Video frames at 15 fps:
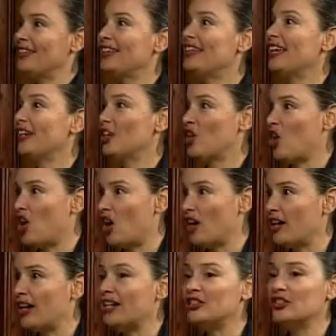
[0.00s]
to get a car
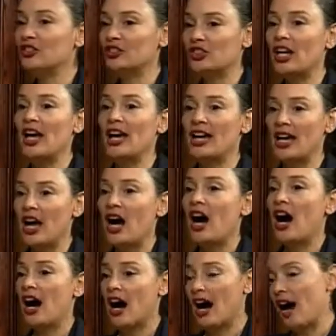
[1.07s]
and you say,
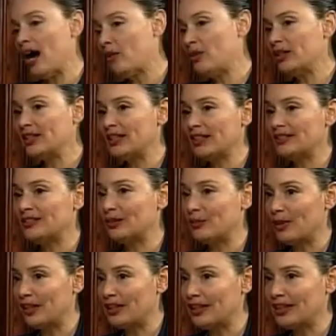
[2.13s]
I want to get some
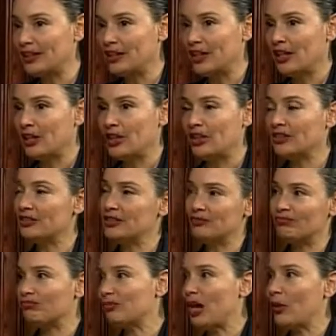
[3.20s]
money because
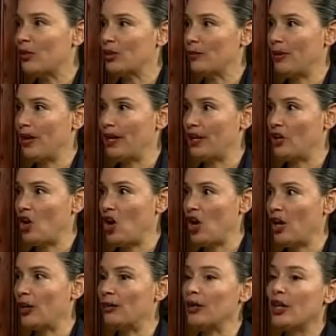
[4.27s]
I want to buy a
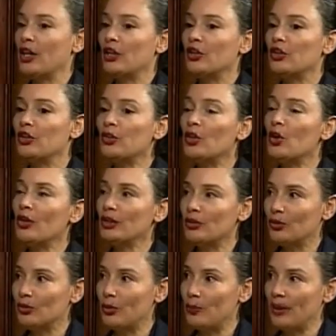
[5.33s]
car. You going
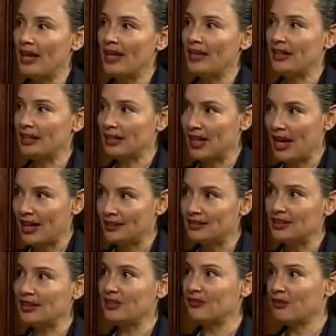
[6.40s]
to the bank and
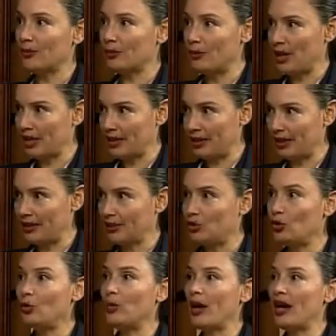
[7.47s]
asking for money
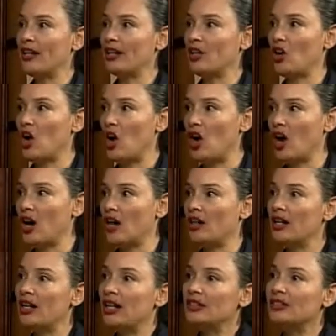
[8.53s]
to buy a car
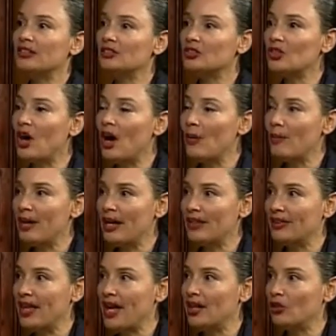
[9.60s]
does not make
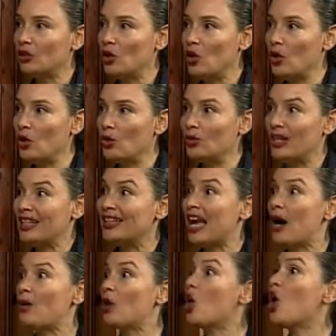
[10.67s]
that loan
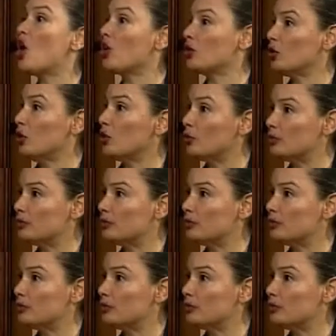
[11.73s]
now a car loan.